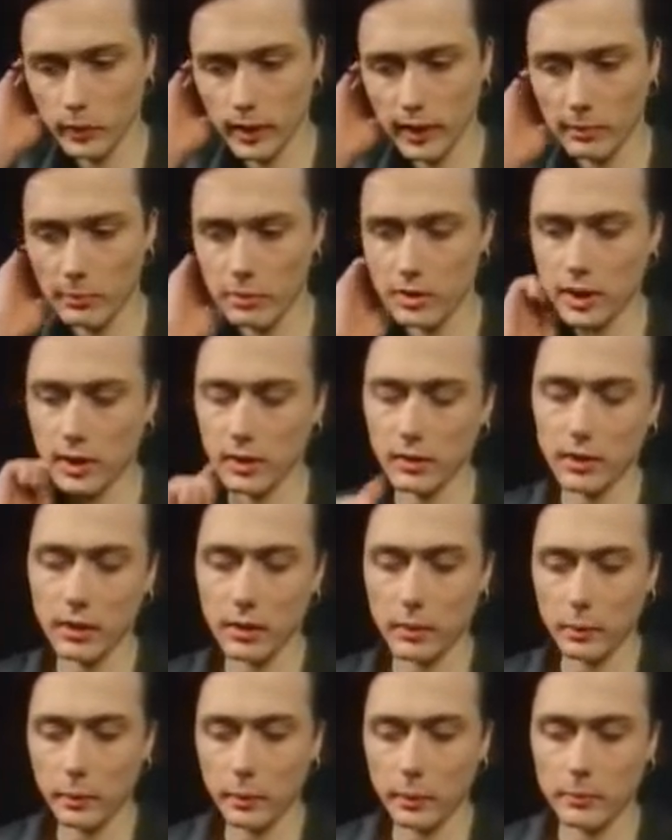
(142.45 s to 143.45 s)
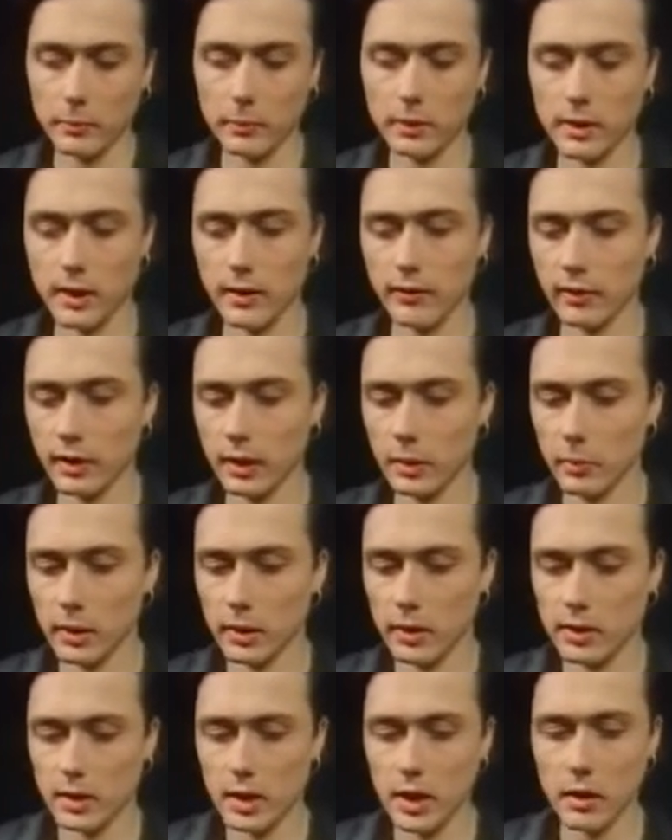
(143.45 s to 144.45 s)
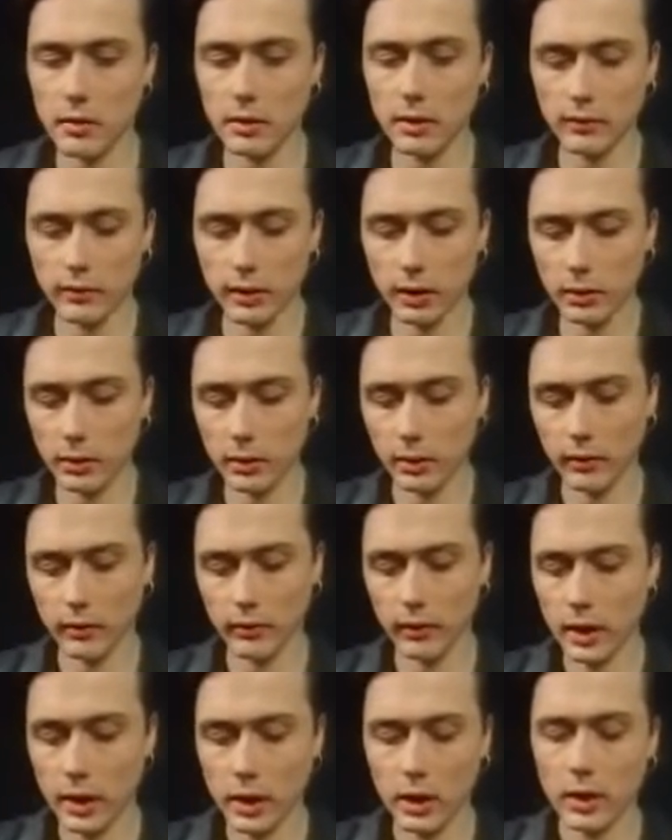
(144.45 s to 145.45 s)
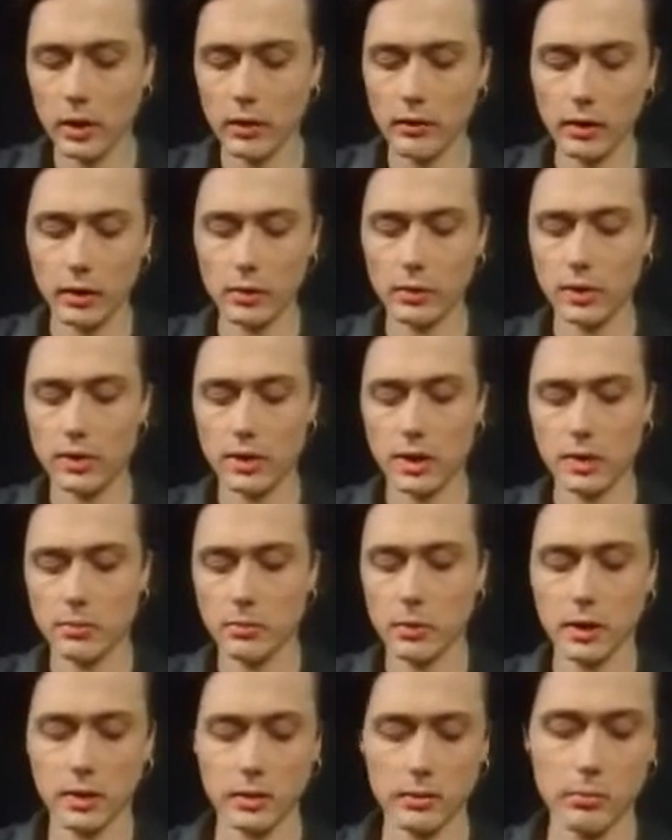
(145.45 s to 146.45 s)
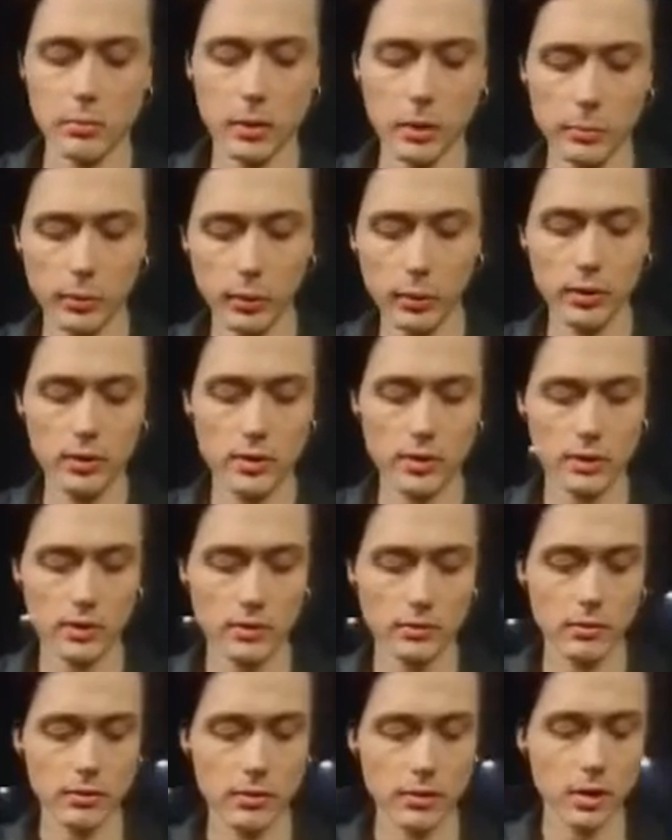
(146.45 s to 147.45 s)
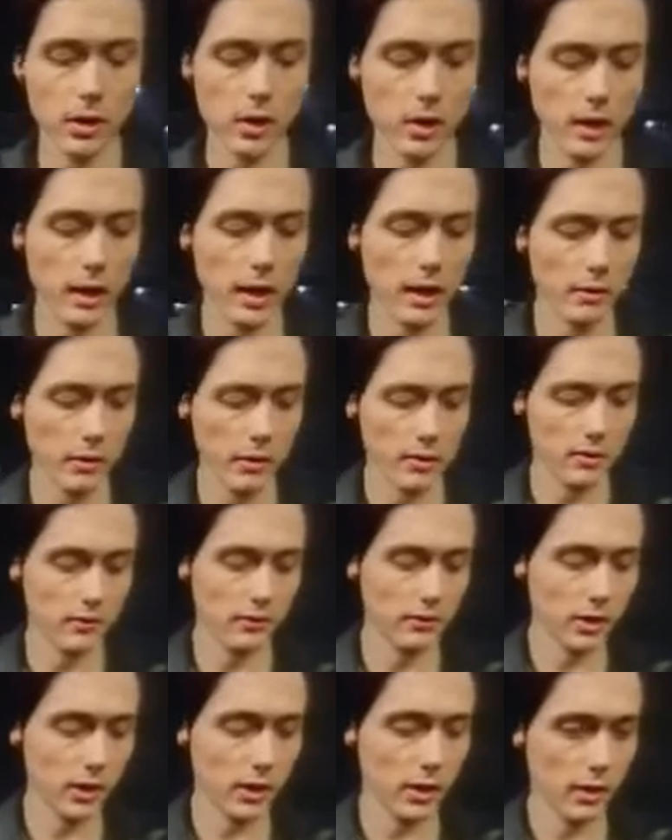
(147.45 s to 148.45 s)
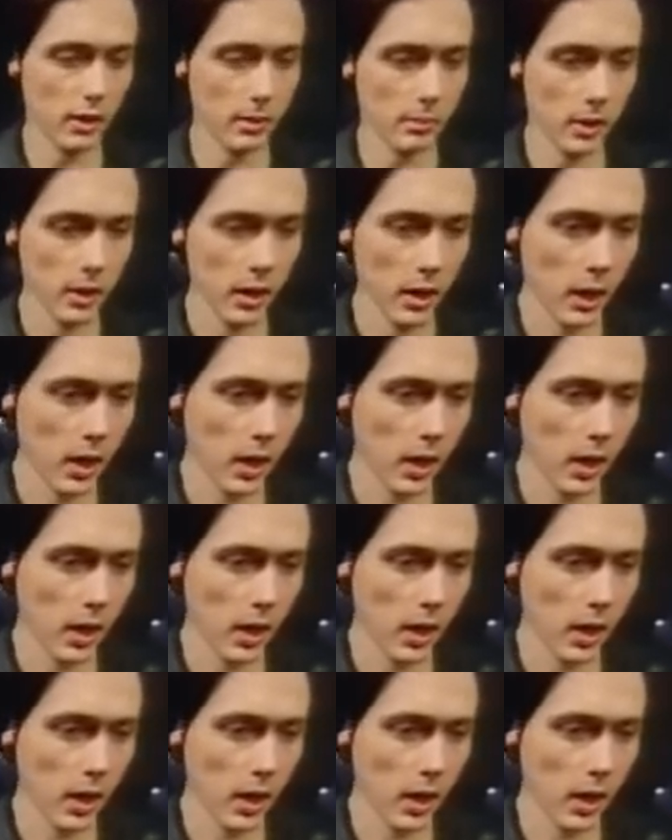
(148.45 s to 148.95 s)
any particular area can be definitely pinned down, even though a lot of our critics might point us towards certain areas of time.